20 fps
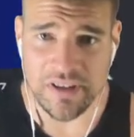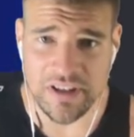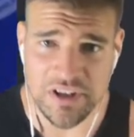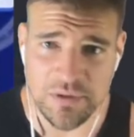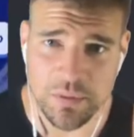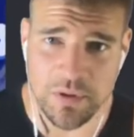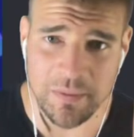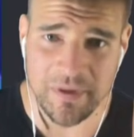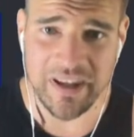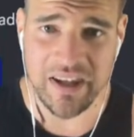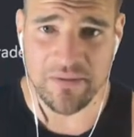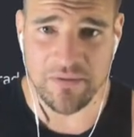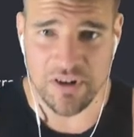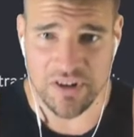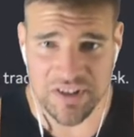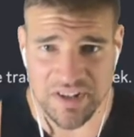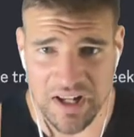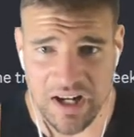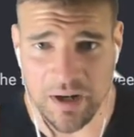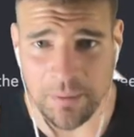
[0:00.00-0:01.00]
This is where we give our
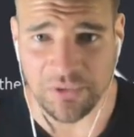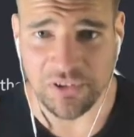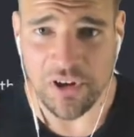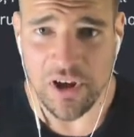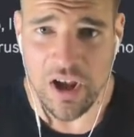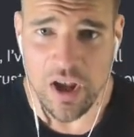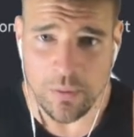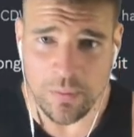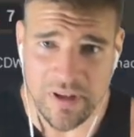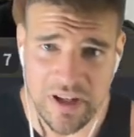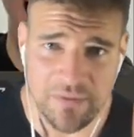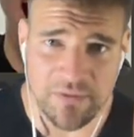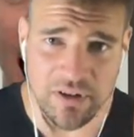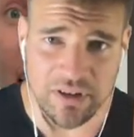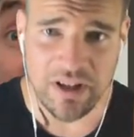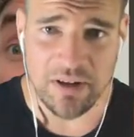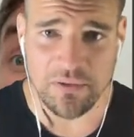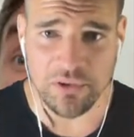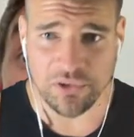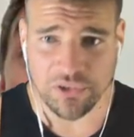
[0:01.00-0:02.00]
setups, we give
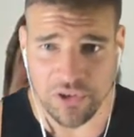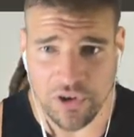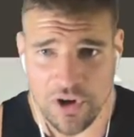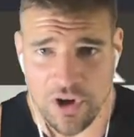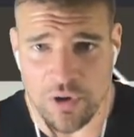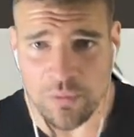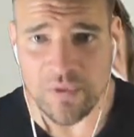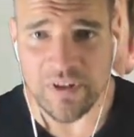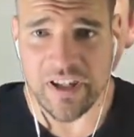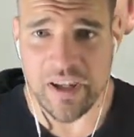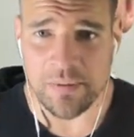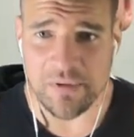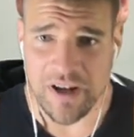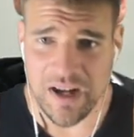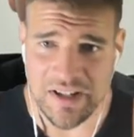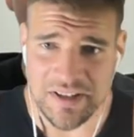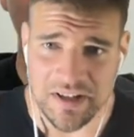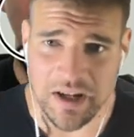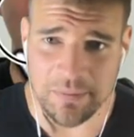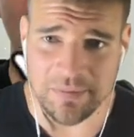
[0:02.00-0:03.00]
our levels, we keep you guys